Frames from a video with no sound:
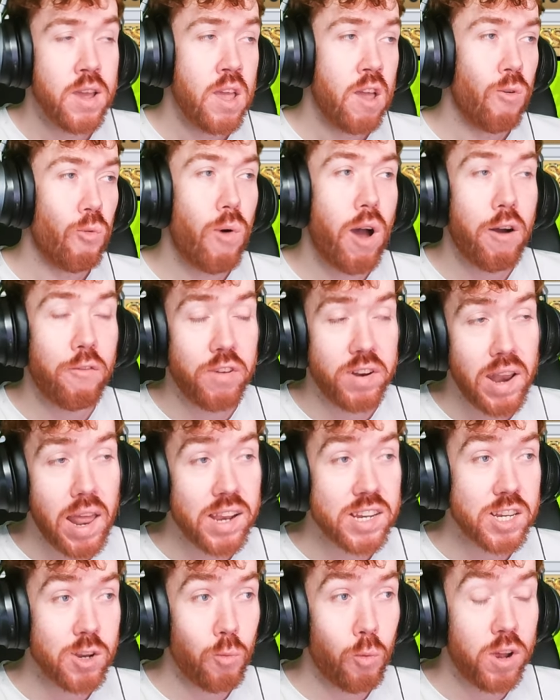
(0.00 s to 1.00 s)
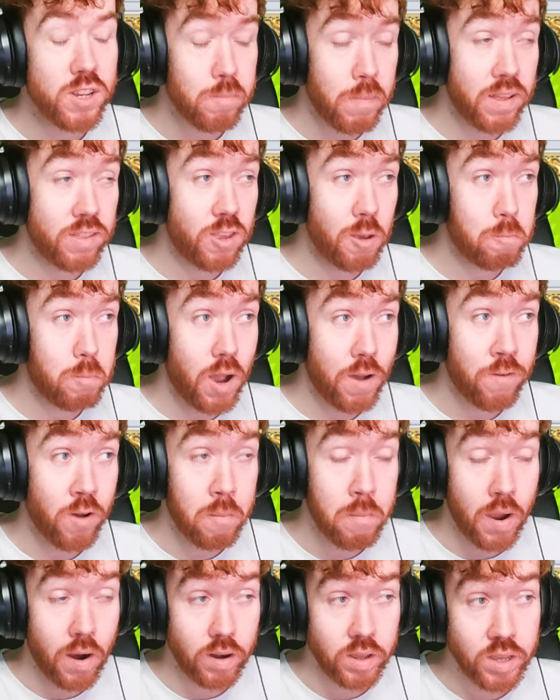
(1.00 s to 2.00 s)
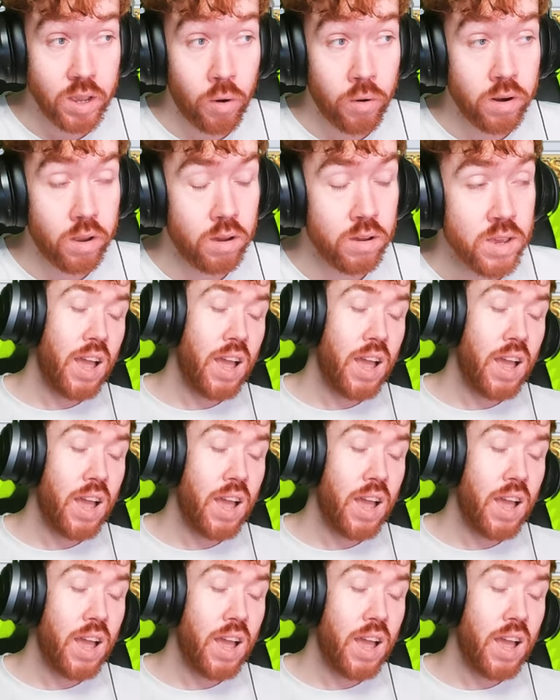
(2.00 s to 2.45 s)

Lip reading: while Vanessa was meant to buff up Merliona.